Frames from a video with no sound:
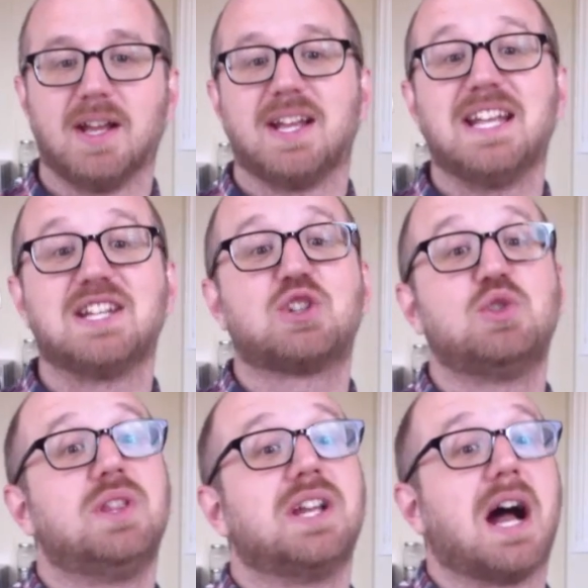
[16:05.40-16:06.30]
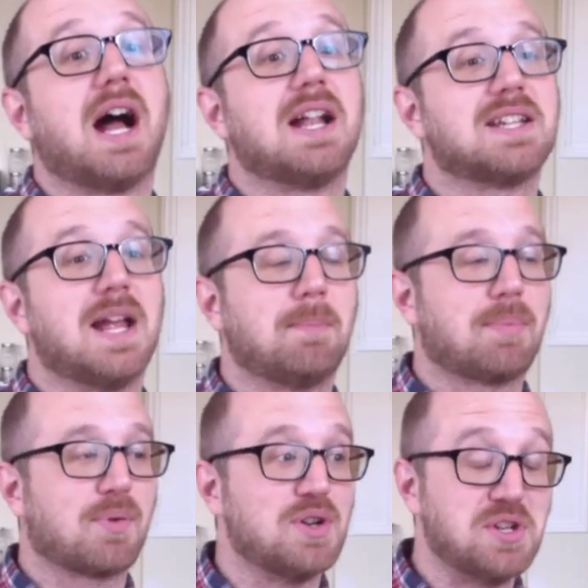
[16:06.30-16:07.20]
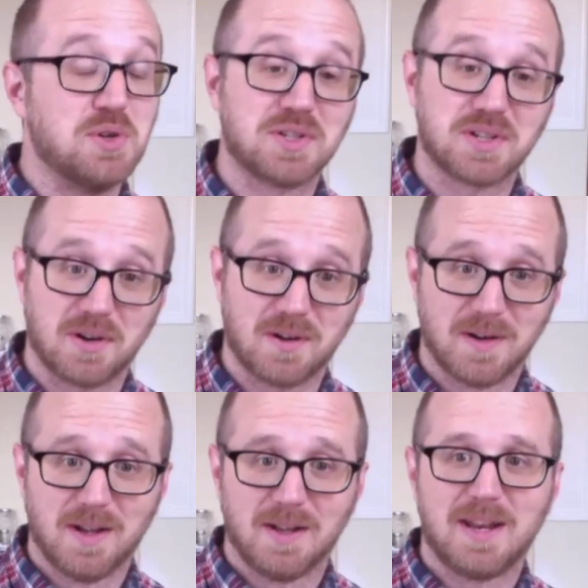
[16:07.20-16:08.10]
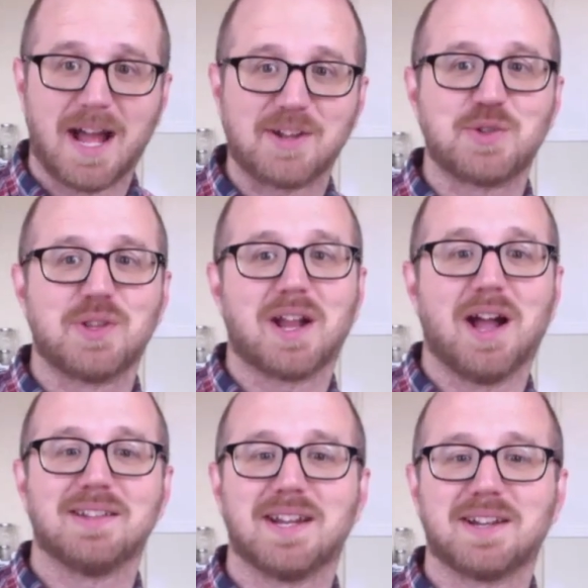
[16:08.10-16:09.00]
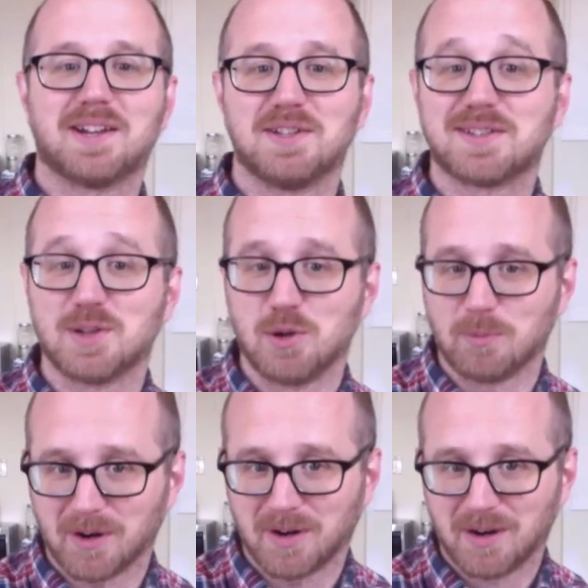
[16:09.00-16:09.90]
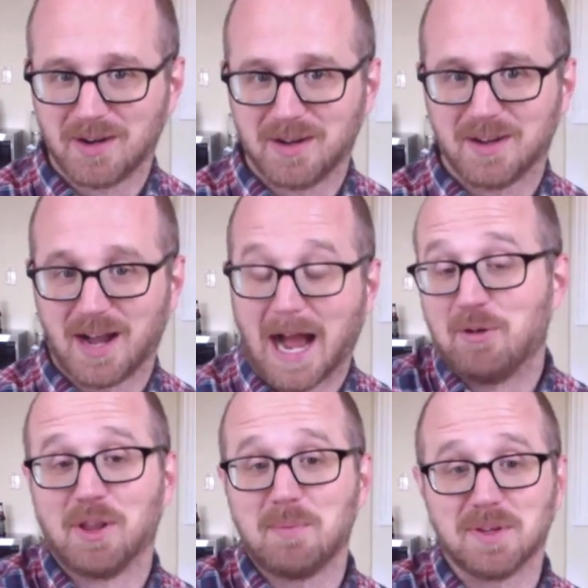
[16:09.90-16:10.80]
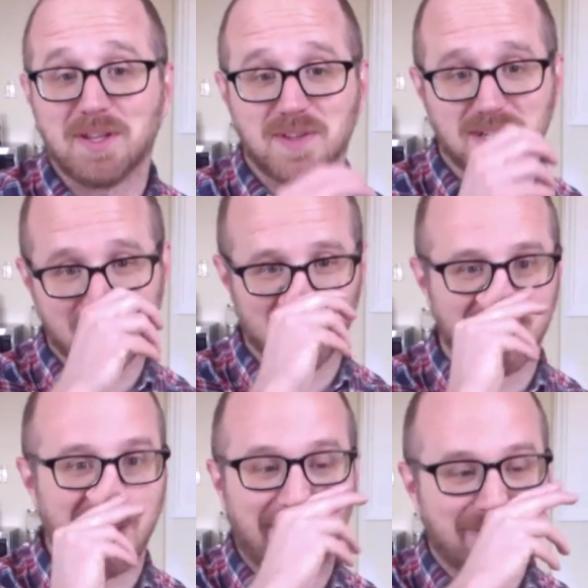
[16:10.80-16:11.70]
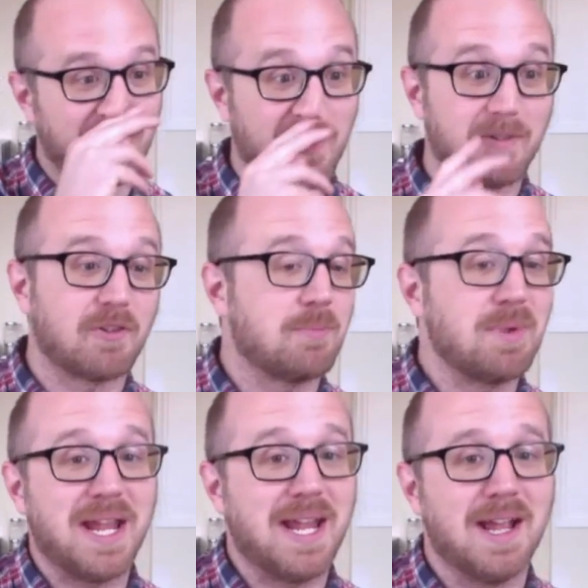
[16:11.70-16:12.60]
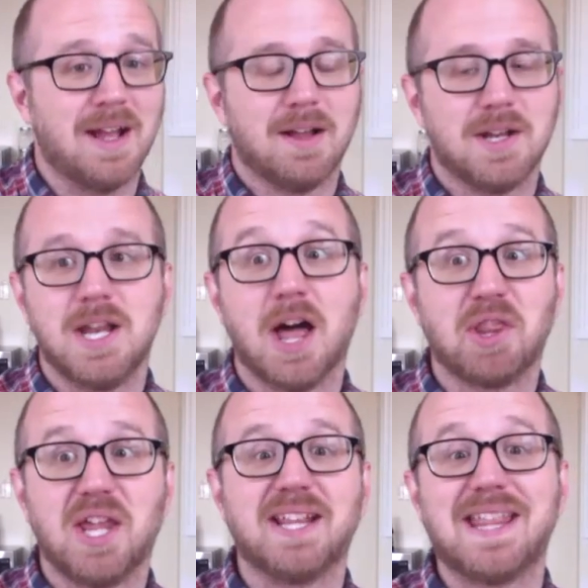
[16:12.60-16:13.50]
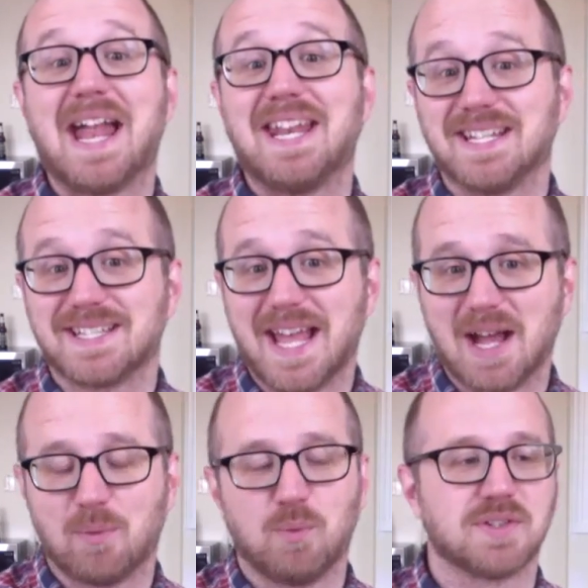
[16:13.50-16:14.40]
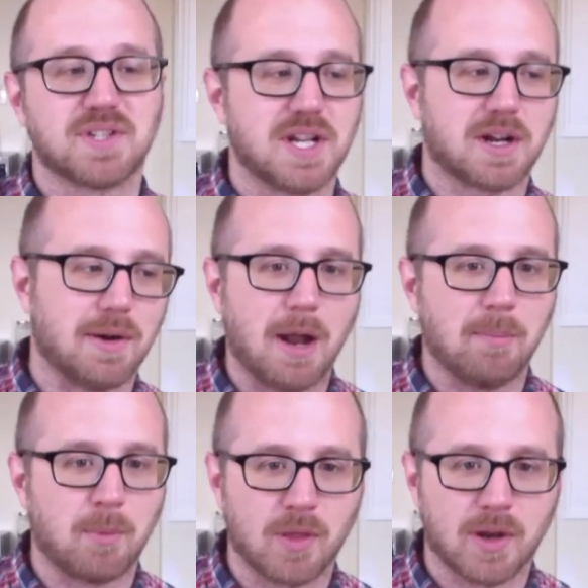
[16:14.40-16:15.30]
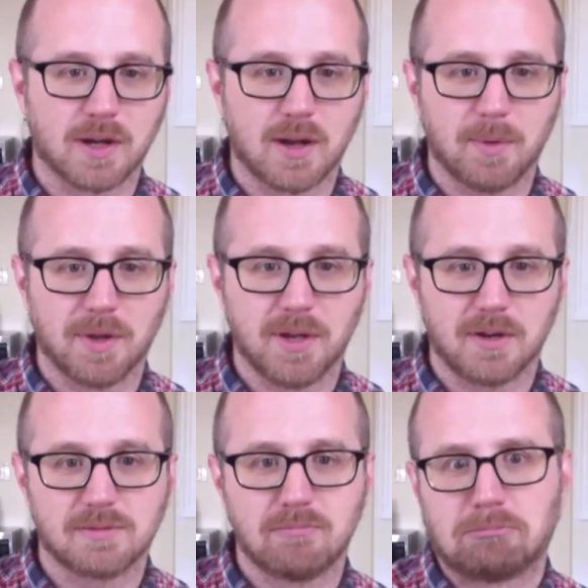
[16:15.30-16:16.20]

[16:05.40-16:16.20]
is to the content producer not to the content consumer. Yeah. I really believe this. So it's like for, for me, nothing that is that will stick around more than a couple years.